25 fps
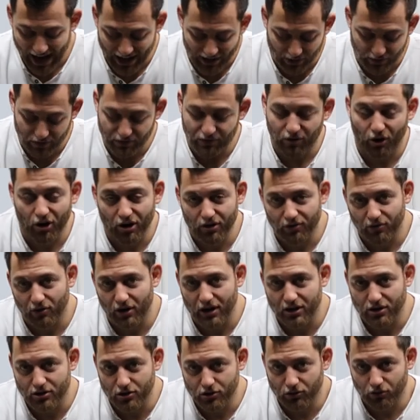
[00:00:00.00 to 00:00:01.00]
and a very,
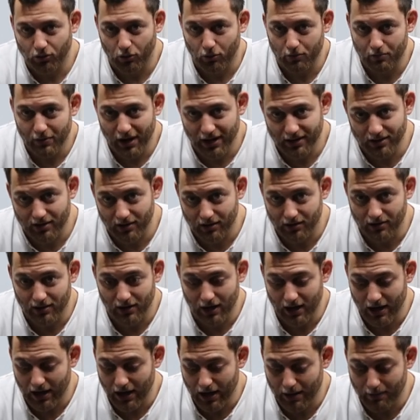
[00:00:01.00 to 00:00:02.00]
very useful
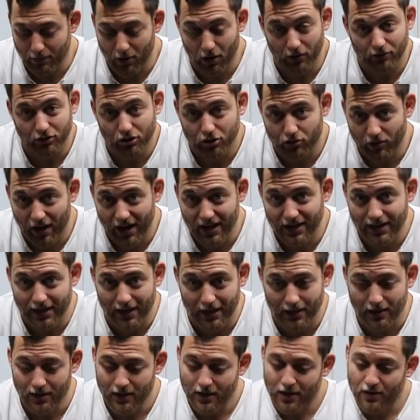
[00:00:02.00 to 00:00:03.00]
method of
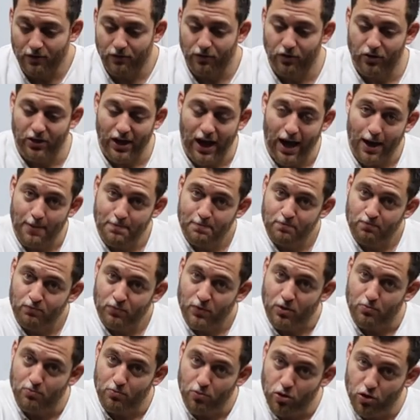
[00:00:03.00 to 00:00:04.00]
training for
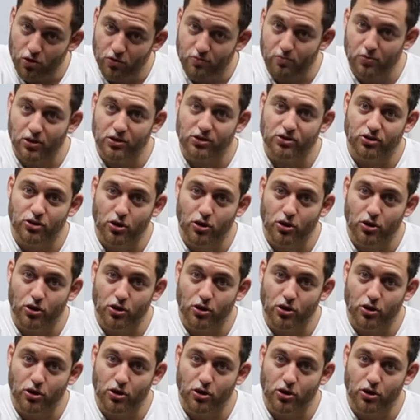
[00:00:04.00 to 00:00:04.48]
that movement,